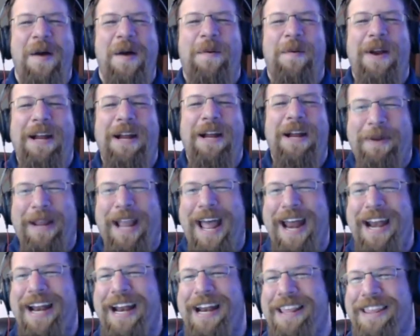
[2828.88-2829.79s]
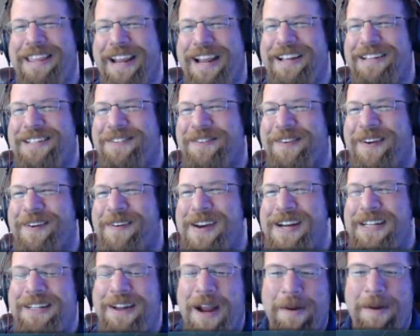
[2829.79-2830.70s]
What else we got? Anything else we
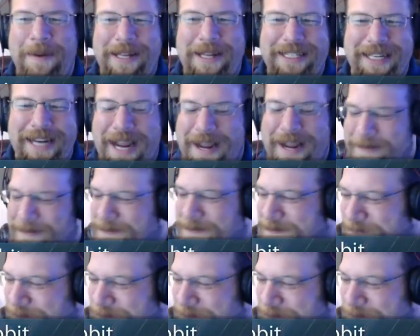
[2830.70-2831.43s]
want to talk about today?